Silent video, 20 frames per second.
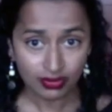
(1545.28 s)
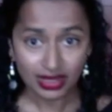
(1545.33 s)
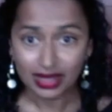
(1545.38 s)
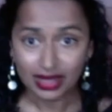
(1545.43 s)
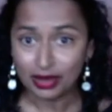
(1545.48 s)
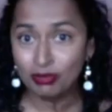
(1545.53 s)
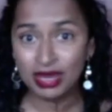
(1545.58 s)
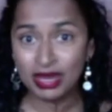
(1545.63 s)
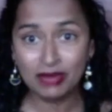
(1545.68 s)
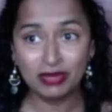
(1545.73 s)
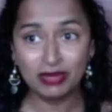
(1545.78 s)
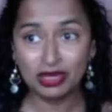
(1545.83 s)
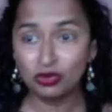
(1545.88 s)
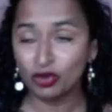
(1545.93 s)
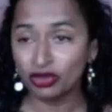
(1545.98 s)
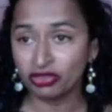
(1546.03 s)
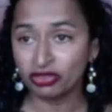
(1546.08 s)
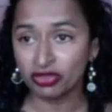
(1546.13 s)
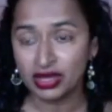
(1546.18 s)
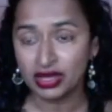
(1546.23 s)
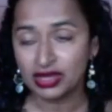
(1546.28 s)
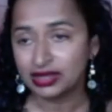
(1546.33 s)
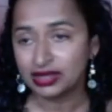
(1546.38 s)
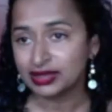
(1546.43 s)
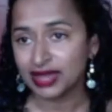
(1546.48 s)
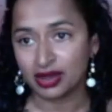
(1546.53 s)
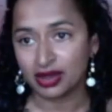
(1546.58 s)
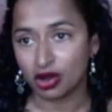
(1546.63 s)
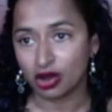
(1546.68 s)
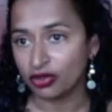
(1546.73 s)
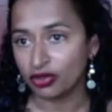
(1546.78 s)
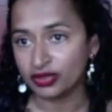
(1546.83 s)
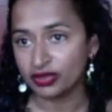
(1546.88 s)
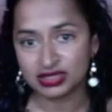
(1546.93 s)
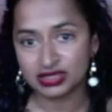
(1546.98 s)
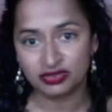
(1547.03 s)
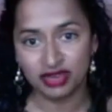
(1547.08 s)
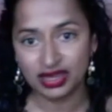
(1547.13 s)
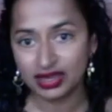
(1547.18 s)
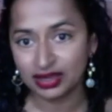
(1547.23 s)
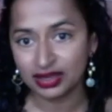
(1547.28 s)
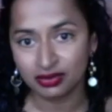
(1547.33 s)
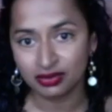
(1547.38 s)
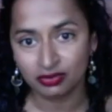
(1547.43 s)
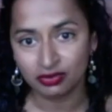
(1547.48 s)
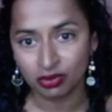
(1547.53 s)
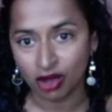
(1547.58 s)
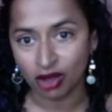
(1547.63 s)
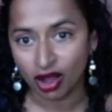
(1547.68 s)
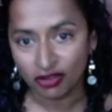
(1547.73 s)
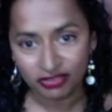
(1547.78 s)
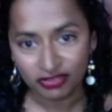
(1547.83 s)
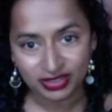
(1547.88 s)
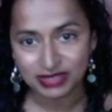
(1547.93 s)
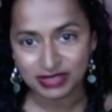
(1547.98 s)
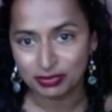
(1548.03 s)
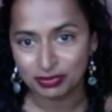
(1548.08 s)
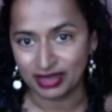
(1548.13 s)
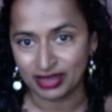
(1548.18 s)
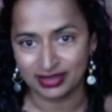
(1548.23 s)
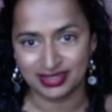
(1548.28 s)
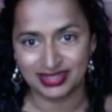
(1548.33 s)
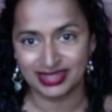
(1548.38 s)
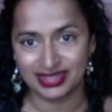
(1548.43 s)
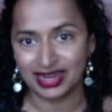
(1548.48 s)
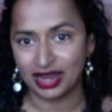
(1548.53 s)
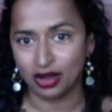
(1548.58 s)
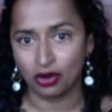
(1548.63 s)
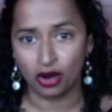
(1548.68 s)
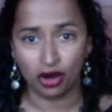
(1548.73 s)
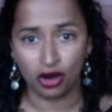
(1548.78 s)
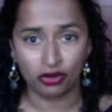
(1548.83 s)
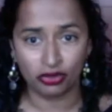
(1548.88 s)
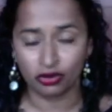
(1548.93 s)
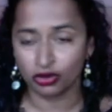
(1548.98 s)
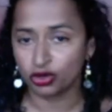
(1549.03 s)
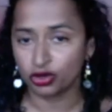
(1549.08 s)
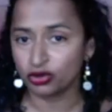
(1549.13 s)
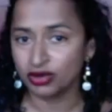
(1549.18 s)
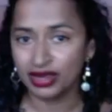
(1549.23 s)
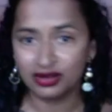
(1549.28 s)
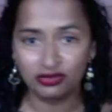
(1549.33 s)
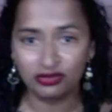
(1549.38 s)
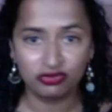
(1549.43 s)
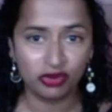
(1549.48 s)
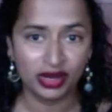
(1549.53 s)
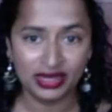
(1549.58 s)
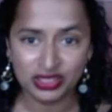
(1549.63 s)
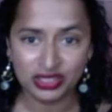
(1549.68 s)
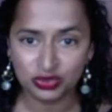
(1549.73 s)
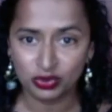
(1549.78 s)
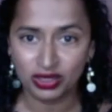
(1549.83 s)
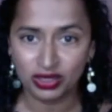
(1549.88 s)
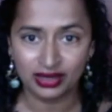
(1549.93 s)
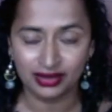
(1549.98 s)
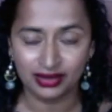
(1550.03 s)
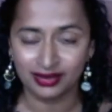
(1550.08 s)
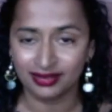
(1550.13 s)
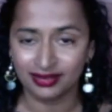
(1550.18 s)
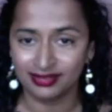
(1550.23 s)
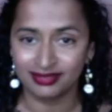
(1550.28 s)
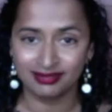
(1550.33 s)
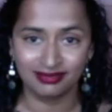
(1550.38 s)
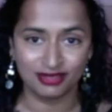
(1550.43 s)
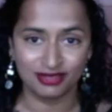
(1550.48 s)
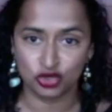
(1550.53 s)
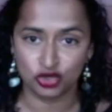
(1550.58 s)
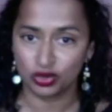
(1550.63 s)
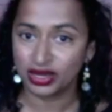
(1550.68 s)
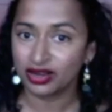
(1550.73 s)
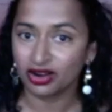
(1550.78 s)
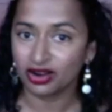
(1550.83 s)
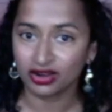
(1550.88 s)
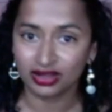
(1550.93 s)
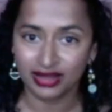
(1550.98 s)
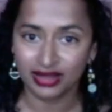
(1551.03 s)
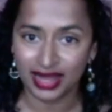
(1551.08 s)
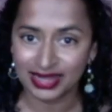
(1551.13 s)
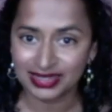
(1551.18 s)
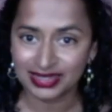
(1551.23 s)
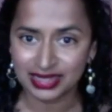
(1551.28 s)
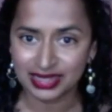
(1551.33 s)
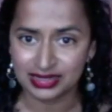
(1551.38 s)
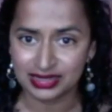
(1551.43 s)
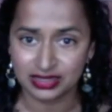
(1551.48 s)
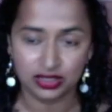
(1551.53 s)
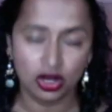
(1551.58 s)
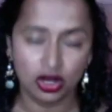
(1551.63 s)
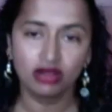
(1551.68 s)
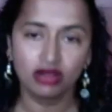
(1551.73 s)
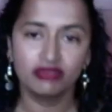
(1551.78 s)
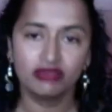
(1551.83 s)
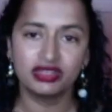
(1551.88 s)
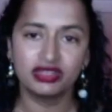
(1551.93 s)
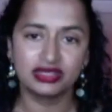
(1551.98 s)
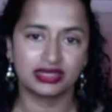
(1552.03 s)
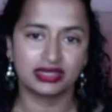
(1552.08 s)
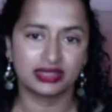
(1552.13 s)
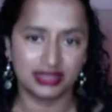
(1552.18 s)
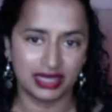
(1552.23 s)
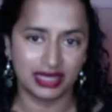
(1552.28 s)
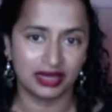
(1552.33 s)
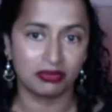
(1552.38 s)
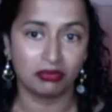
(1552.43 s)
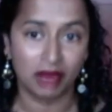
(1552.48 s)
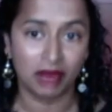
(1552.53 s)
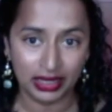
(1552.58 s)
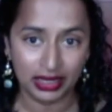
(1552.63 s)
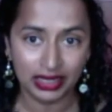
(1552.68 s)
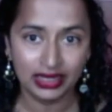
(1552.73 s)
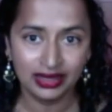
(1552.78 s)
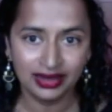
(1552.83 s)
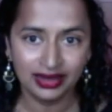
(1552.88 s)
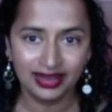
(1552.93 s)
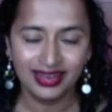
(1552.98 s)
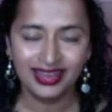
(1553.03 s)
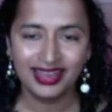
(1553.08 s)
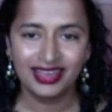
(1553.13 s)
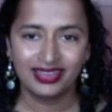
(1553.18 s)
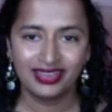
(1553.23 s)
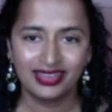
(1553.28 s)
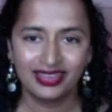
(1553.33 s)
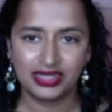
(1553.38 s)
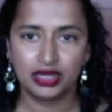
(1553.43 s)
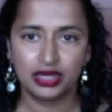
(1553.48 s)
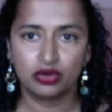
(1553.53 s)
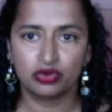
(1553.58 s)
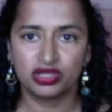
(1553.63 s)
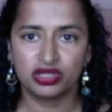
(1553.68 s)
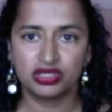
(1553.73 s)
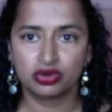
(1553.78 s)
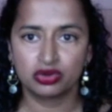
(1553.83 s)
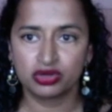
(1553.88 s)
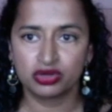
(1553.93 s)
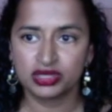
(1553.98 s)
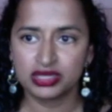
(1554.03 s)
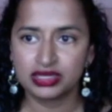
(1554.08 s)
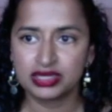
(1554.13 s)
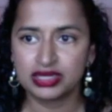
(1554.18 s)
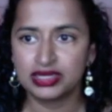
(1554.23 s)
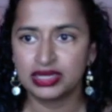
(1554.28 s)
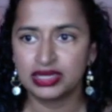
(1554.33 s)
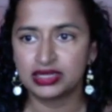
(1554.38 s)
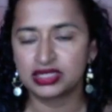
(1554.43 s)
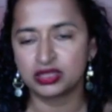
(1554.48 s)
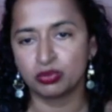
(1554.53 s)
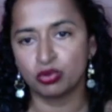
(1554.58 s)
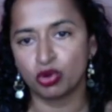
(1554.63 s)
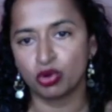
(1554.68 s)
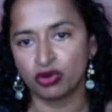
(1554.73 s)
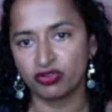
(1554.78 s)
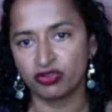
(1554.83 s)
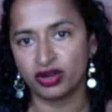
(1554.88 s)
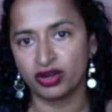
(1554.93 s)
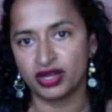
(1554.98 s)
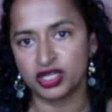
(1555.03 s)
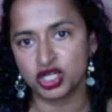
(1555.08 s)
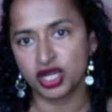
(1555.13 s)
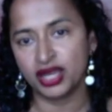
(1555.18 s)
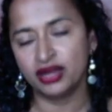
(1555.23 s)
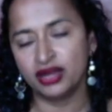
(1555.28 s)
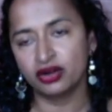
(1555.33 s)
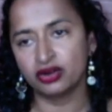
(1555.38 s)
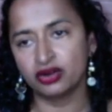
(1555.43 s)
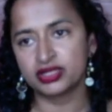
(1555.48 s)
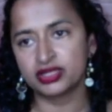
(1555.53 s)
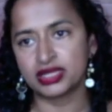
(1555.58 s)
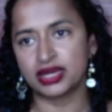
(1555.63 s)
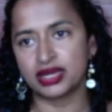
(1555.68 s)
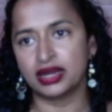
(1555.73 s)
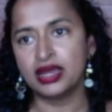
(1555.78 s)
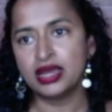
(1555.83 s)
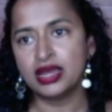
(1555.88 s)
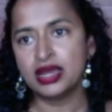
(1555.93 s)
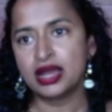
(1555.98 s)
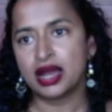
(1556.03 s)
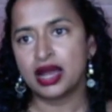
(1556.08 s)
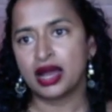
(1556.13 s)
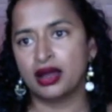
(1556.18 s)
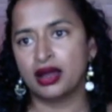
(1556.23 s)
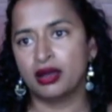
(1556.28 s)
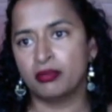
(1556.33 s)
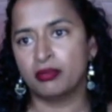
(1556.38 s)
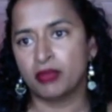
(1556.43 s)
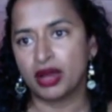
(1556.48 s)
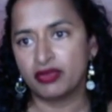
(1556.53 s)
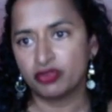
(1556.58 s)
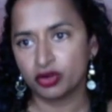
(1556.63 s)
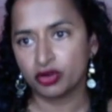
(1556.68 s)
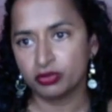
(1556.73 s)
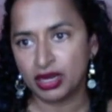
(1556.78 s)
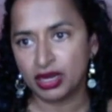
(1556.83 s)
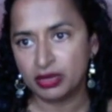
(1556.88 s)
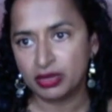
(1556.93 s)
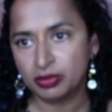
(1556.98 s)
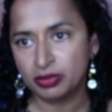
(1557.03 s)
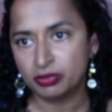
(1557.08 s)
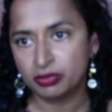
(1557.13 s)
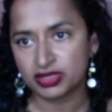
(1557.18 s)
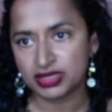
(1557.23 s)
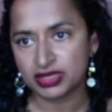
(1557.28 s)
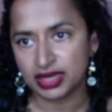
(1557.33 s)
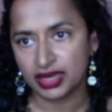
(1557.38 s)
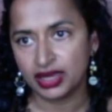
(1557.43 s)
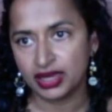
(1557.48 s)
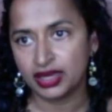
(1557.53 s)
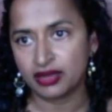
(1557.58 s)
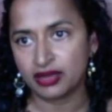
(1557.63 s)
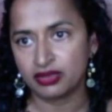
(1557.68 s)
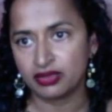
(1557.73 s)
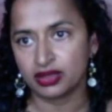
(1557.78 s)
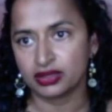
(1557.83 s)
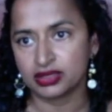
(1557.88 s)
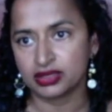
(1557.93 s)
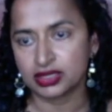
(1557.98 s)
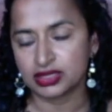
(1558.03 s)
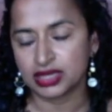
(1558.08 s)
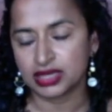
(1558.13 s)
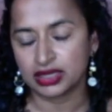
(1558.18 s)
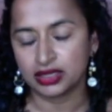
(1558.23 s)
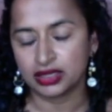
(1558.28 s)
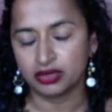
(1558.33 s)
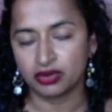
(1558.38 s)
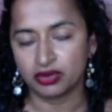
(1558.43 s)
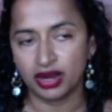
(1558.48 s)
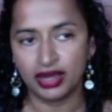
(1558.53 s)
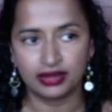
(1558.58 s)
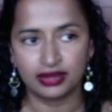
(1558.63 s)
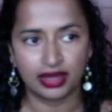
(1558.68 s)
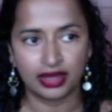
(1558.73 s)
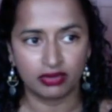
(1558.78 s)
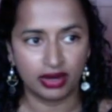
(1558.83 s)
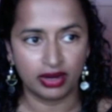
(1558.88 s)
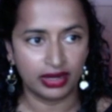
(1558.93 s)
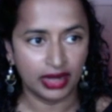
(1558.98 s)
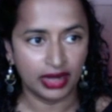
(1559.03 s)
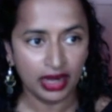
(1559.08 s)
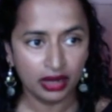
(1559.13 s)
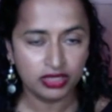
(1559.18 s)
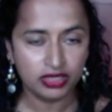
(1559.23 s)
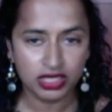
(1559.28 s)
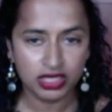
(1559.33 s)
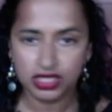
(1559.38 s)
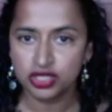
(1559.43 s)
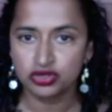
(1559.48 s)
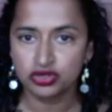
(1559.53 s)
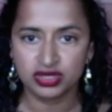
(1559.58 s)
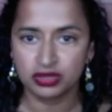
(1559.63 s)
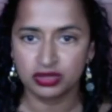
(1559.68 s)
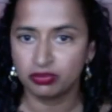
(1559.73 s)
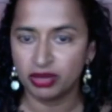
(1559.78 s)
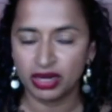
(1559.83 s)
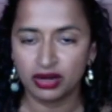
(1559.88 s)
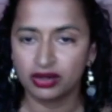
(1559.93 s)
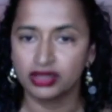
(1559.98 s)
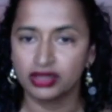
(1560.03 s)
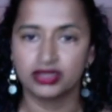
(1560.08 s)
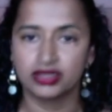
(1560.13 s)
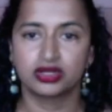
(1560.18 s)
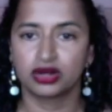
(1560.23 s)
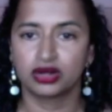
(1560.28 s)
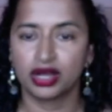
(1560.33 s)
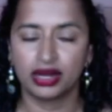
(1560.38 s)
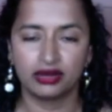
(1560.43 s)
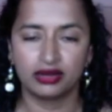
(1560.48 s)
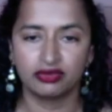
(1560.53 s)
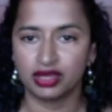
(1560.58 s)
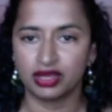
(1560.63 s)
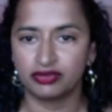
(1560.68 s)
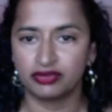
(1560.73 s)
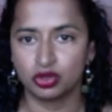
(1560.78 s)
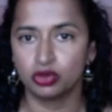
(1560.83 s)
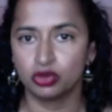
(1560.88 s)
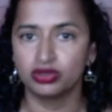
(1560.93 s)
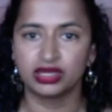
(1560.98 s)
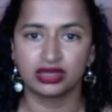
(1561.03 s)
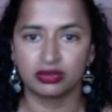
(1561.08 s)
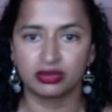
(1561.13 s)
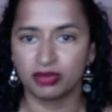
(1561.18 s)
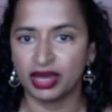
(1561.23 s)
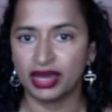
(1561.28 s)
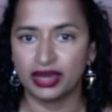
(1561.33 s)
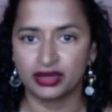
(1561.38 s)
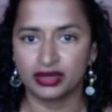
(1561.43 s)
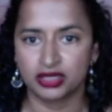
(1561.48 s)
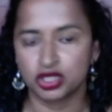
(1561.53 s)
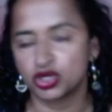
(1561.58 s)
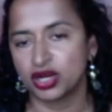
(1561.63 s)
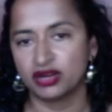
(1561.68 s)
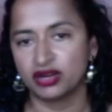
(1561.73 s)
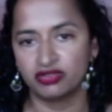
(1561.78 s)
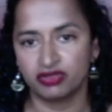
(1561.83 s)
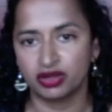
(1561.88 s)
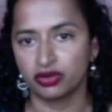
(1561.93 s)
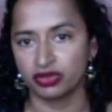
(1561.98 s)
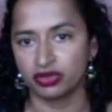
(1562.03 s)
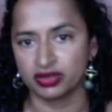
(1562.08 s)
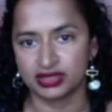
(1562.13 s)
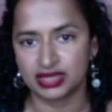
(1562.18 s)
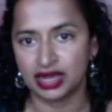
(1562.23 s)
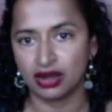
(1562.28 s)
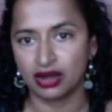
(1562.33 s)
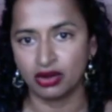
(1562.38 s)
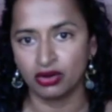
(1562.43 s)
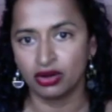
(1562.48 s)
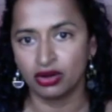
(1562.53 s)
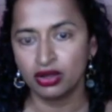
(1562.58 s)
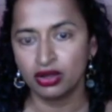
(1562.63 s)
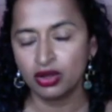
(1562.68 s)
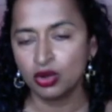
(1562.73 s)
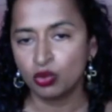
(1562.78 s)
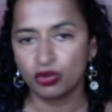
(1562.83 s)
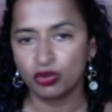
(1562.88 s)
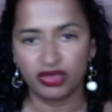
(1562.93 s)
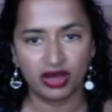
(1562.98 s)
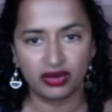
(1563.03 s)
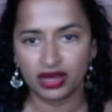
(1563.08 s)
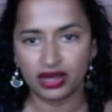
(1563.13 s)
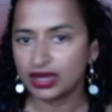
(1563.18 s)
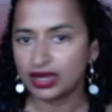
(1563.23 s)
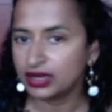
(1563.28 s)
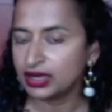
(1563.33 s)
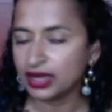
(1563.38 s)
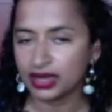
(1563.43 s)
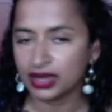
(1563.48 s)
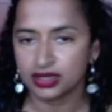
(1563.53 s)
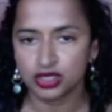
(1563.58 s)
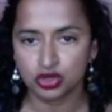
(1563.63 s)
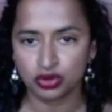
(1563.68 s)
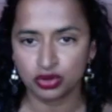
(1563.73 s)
Maybe with like all this vacant office space now, are there creative ways we can shrink our class sizes? All of these things take money they take resources they take support for educators and um, i've heard many people say and i think it's exactly right like right now teachers and parents are kind of left holding the bag to try to figure this out without any extra